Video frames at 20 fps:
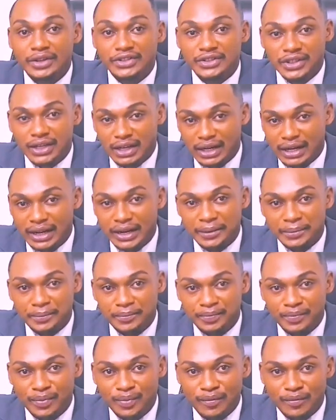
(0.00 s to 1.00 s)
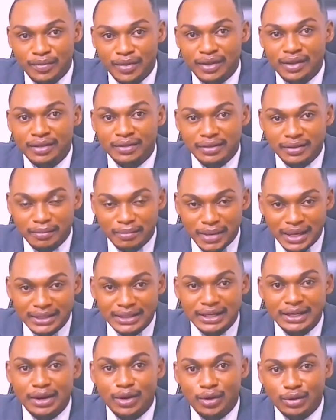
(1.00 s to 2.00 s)
is clear. No
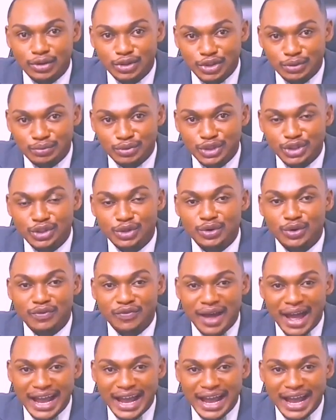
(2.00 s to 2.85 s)
matter the contribution of